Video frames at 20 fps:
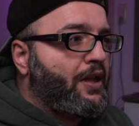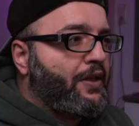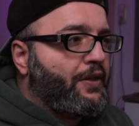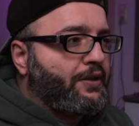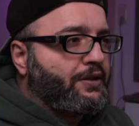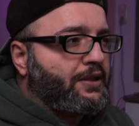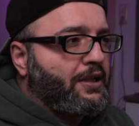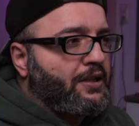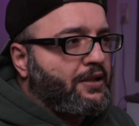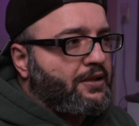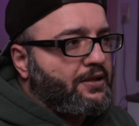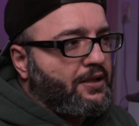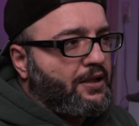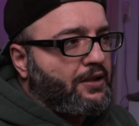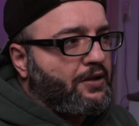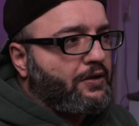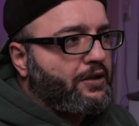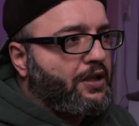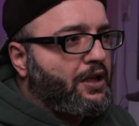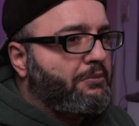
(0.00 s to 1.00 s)
that I
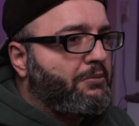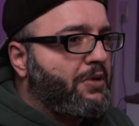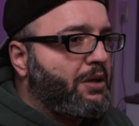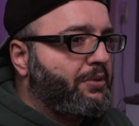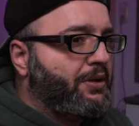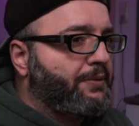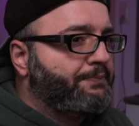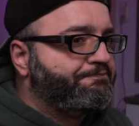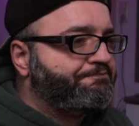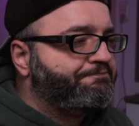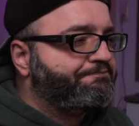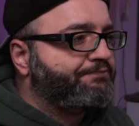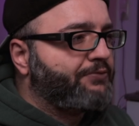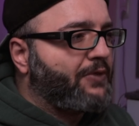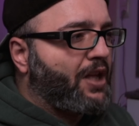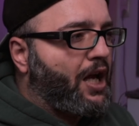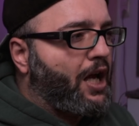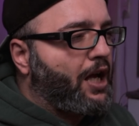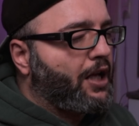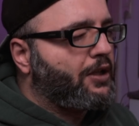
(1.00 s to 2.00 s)
said, okay, maybe
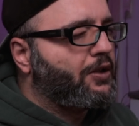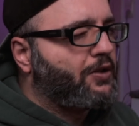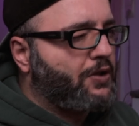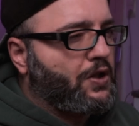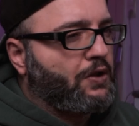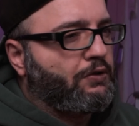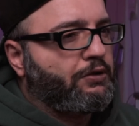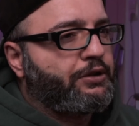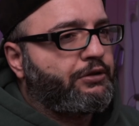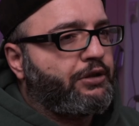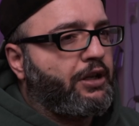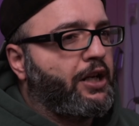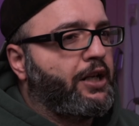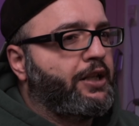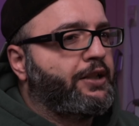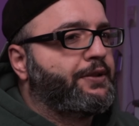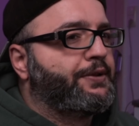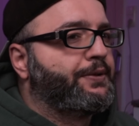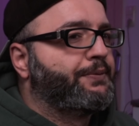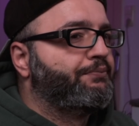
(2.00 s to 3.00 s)
I could go and
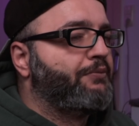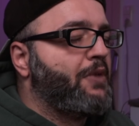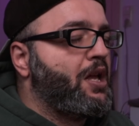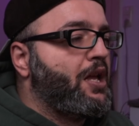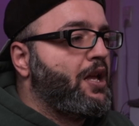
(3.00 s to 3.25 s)
try it.